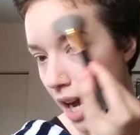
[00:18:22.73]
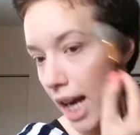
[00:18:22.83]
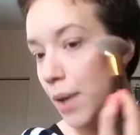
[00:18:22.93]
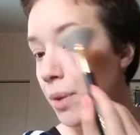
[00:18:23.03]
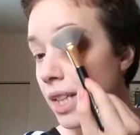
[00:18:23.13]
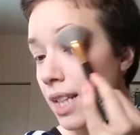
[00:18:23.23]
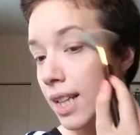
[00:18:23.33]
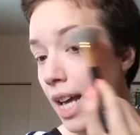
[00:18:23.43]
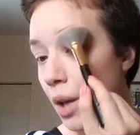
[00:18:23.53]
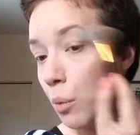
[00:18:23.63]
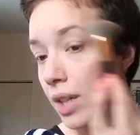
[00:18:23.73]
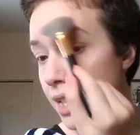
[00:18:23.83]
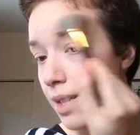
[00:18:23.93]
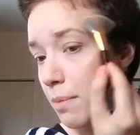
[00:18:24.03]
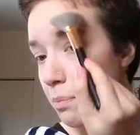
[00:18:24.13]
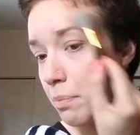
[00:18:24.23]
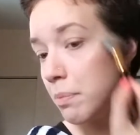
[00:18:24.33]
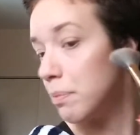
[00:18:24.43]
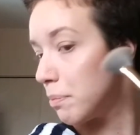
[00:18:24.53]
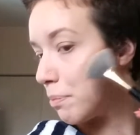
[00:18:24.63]
I really like when it's a
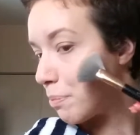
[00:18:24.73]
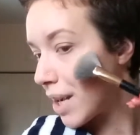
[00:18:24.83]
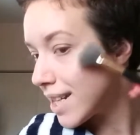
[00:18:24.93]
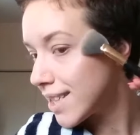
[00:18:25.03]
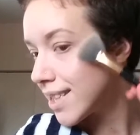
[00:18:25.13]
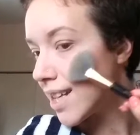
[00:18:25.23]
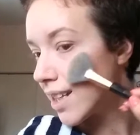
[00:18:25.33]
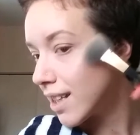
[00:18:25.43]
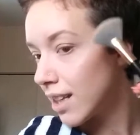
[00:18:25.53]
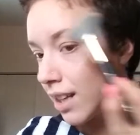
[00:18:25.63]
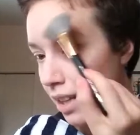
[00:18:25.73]
basic